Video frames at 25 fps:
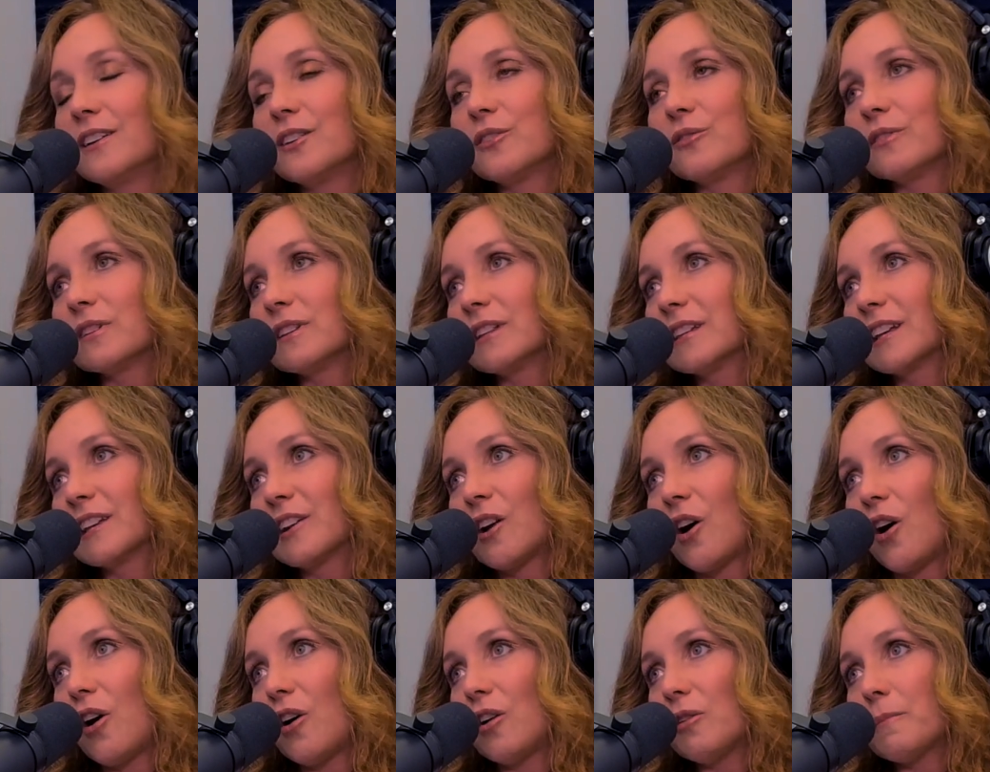really in
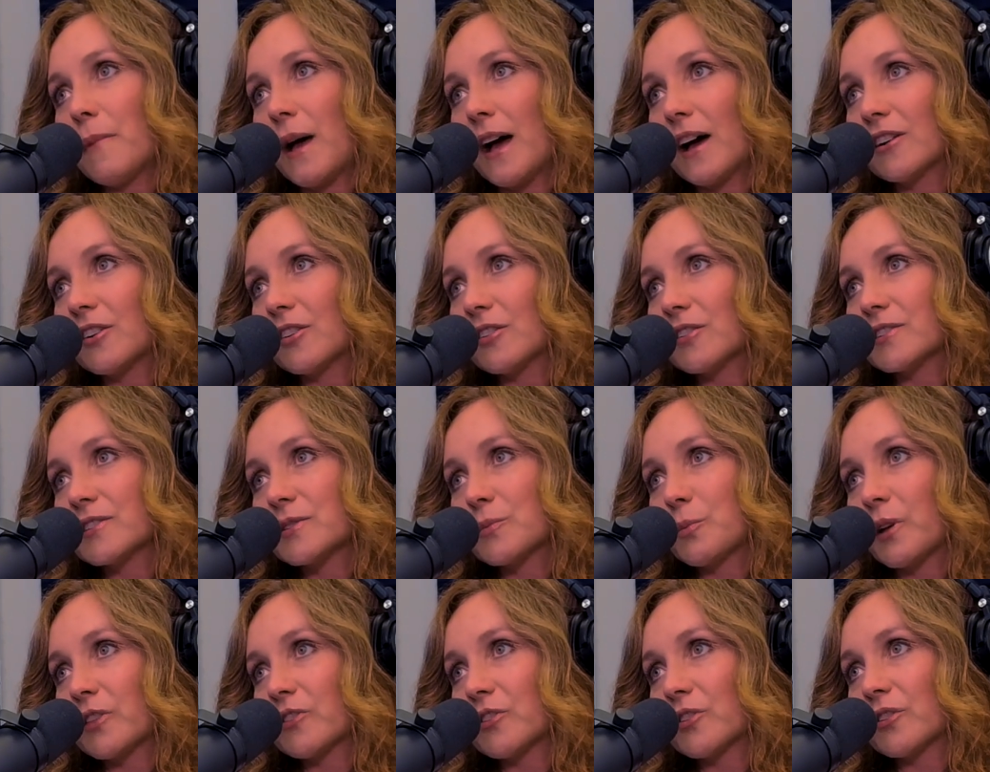all matters,
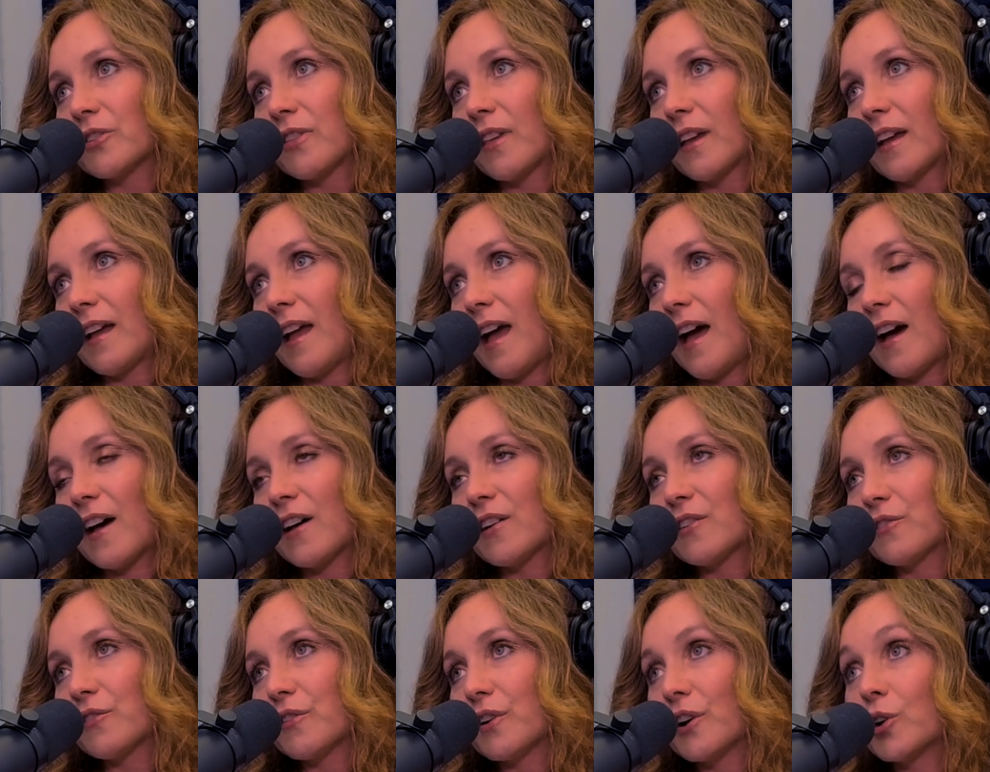whether they
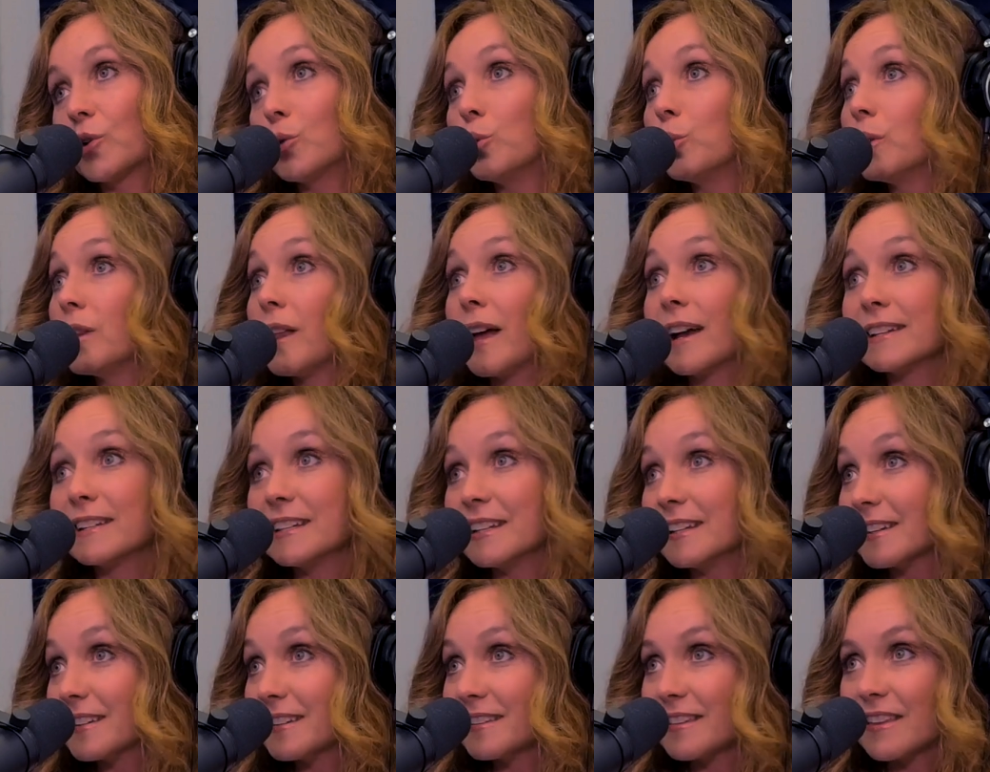have a cool
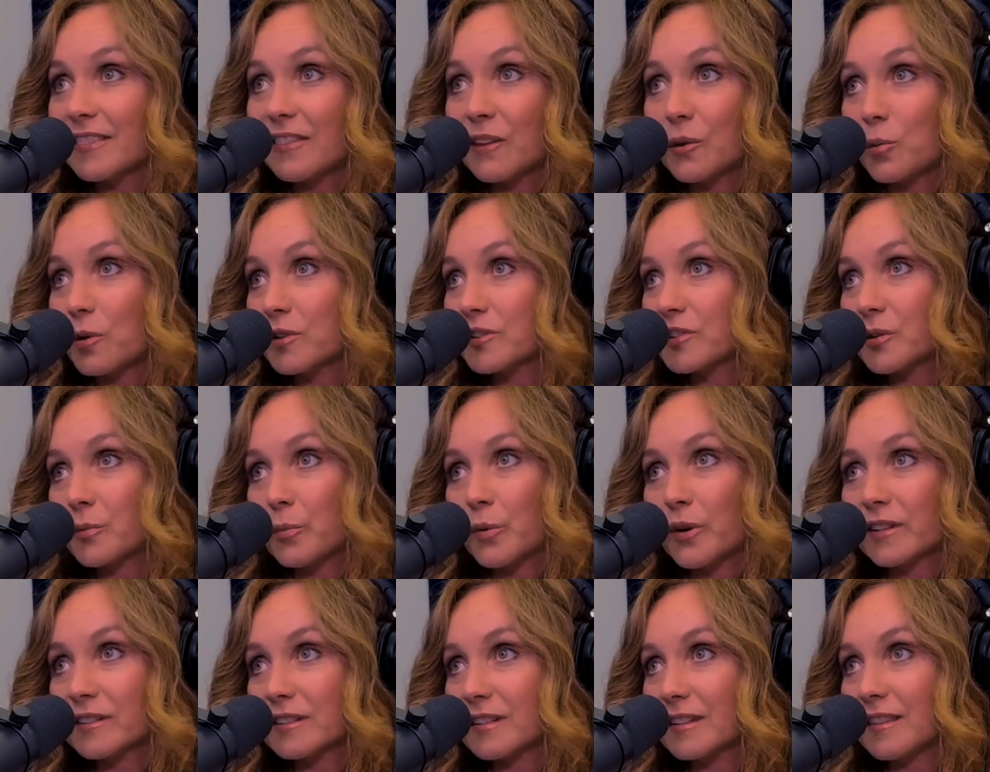idea that they want to
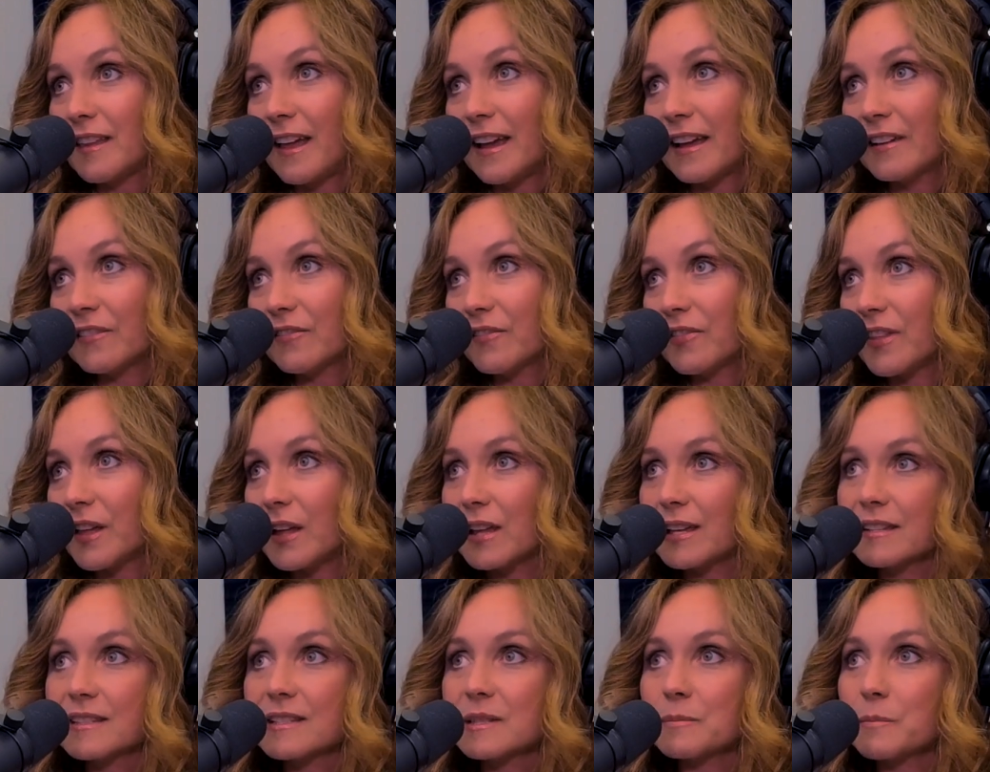bring to life
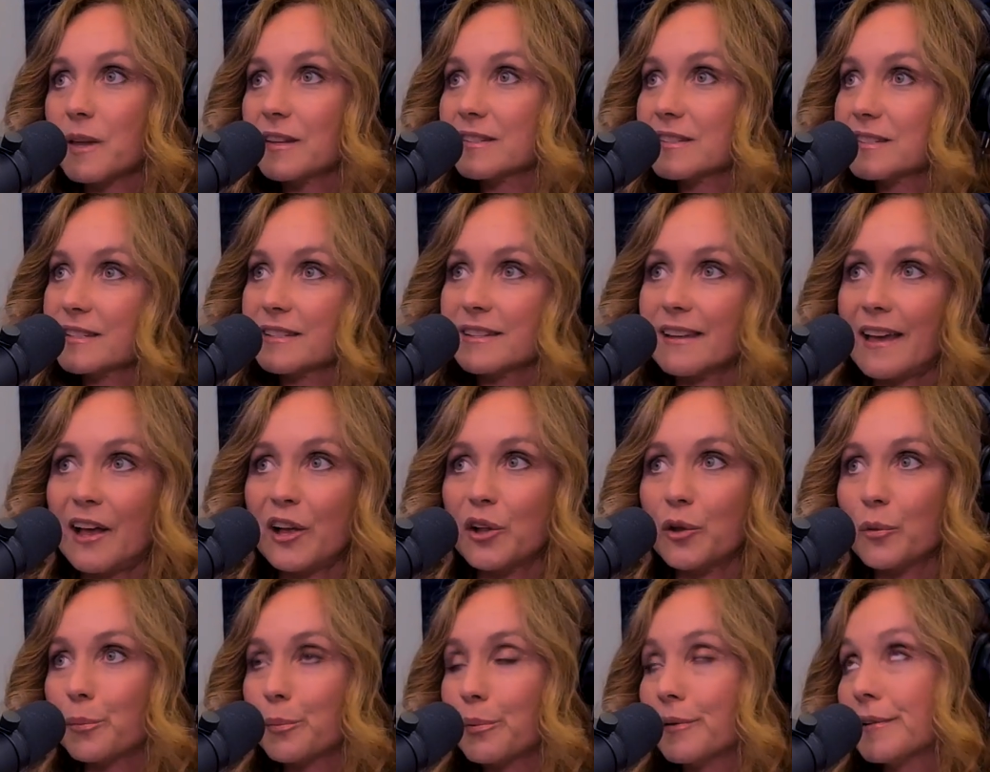that is meant to
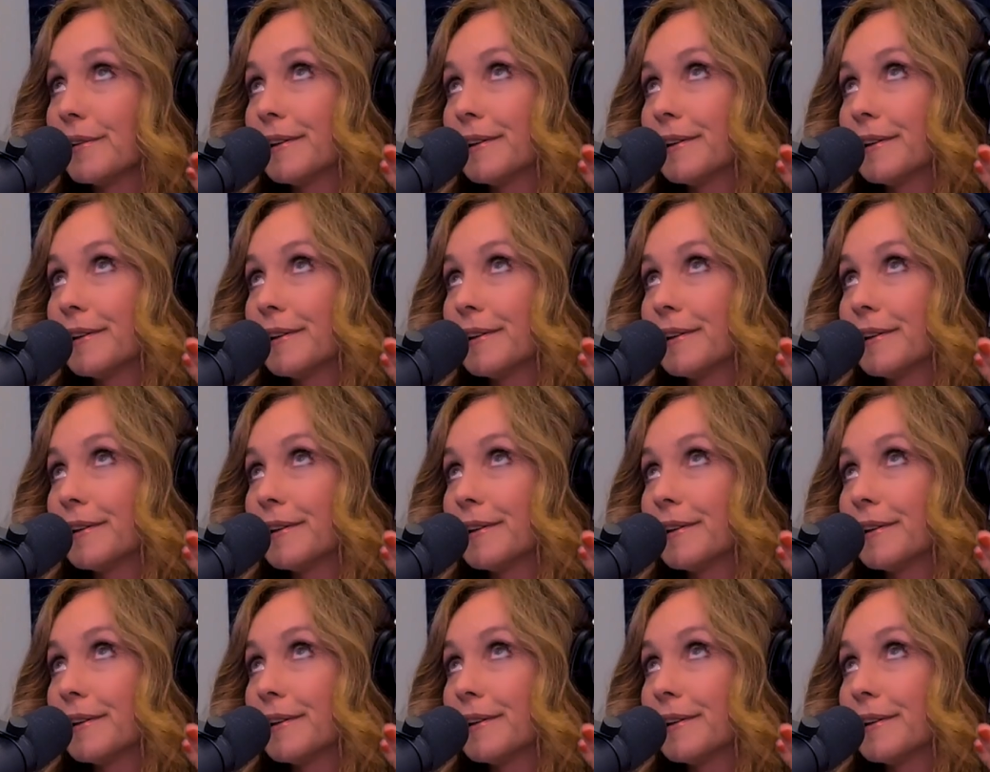help